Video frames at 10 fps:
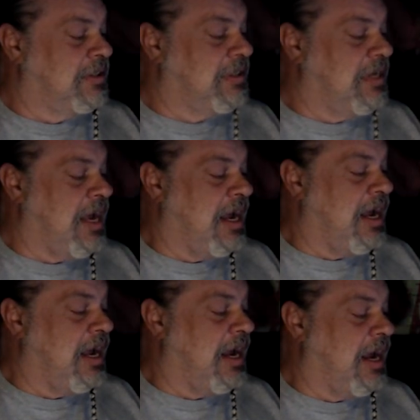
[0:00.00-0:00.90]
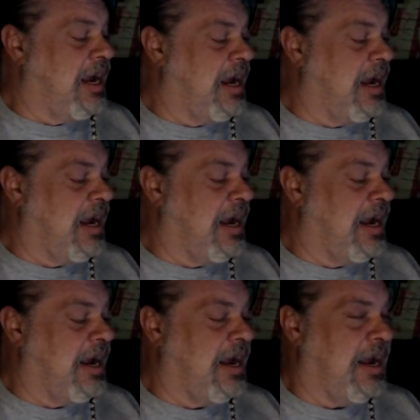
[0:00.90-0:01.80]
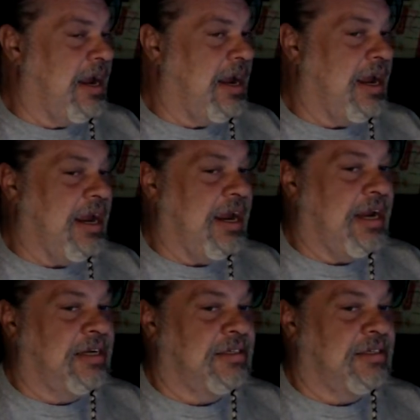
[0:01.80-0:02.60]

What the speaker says: Yay!